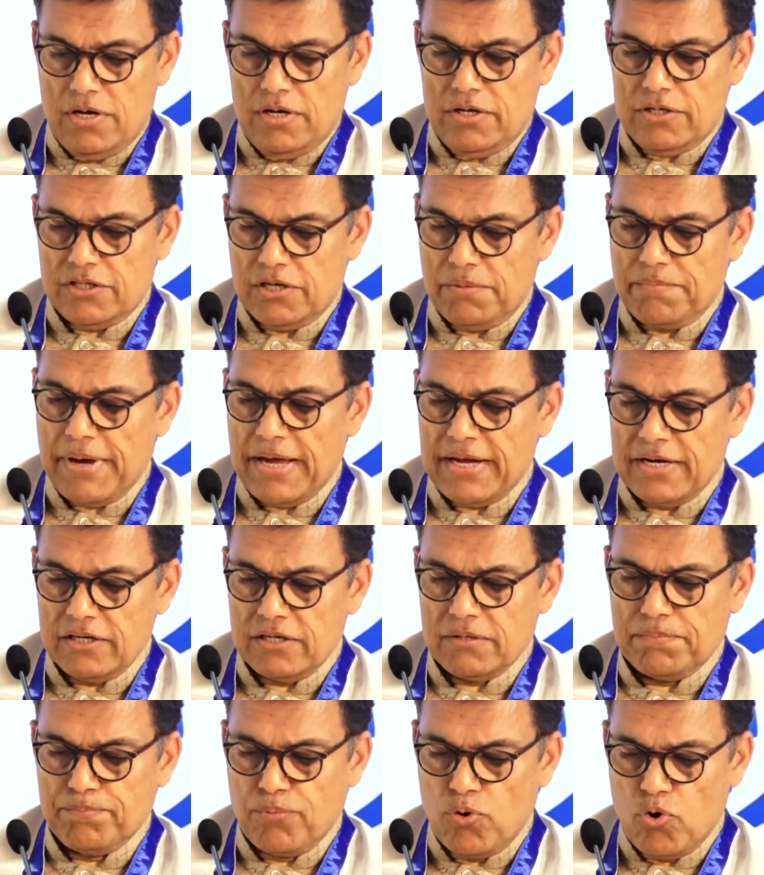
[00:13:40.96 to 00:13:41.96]

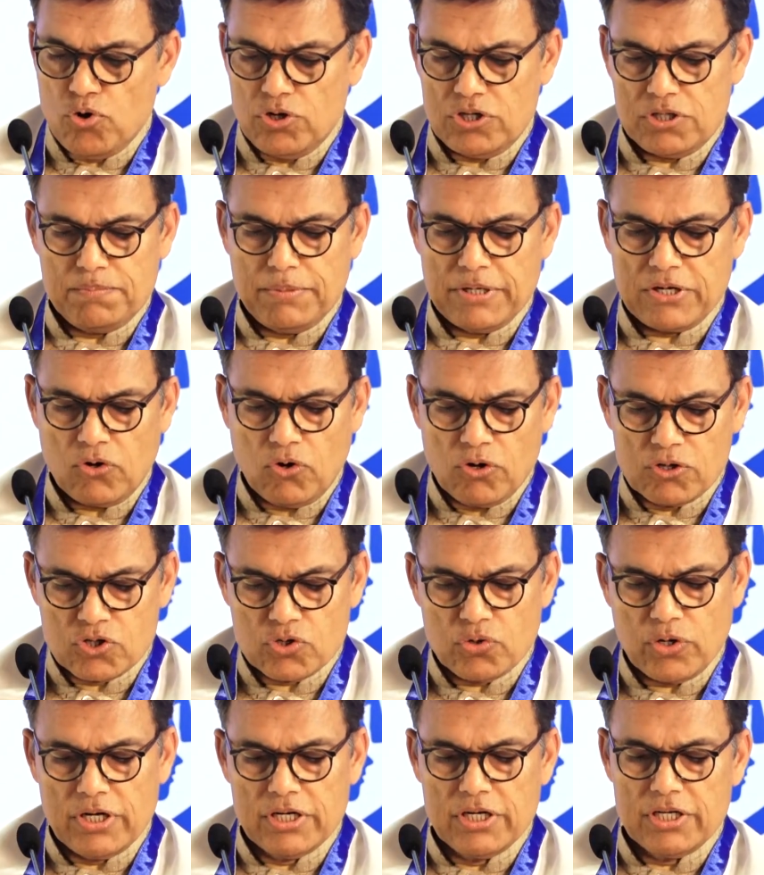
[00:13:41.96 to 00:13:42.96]
cement, ports, but
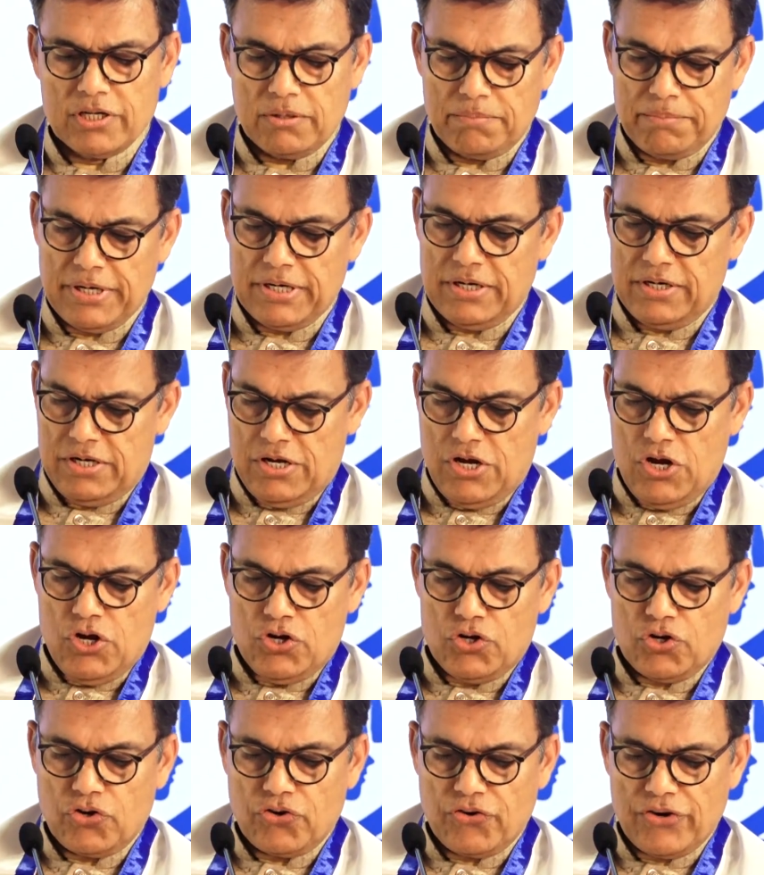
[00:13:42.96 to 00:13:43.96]
also are determined
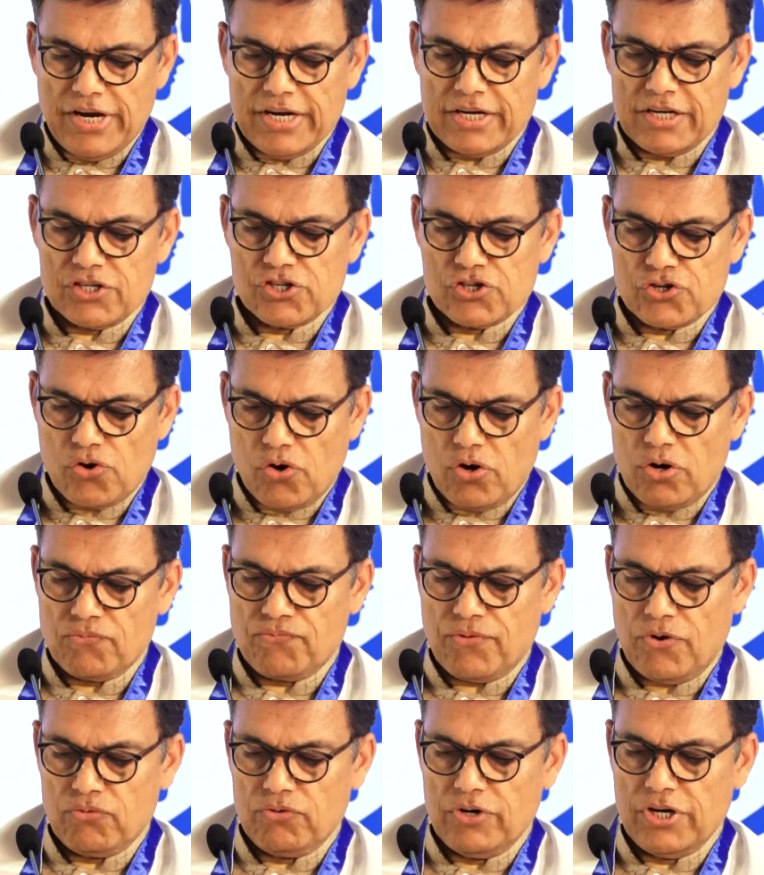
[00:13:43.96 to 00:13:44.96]
to create a strong
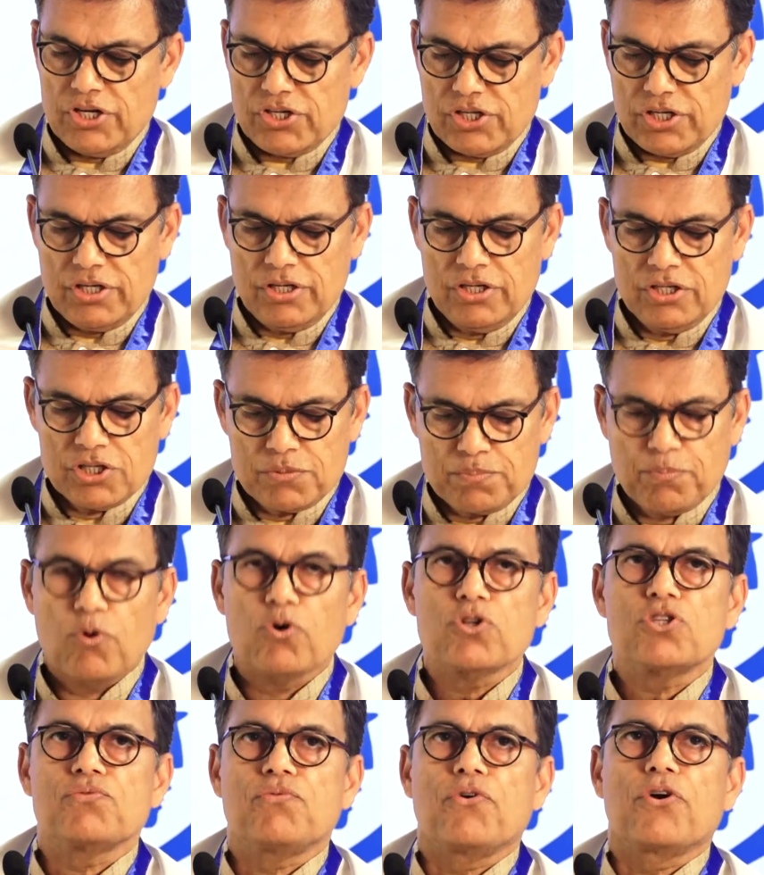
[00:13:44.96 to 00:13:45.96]
foundation in
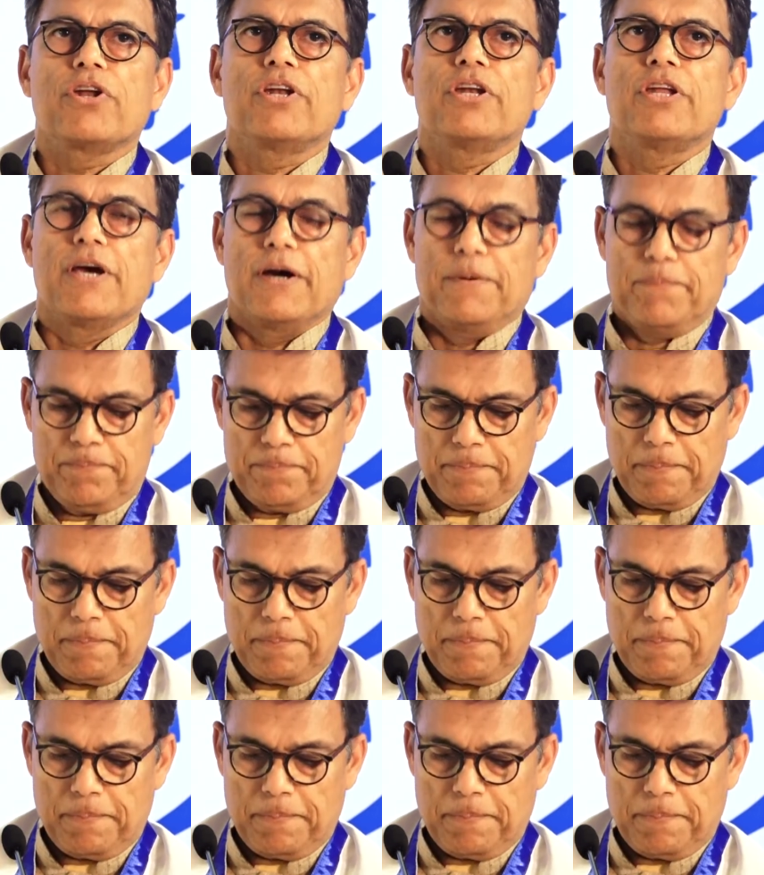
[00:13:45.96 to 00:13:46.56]
sports for India.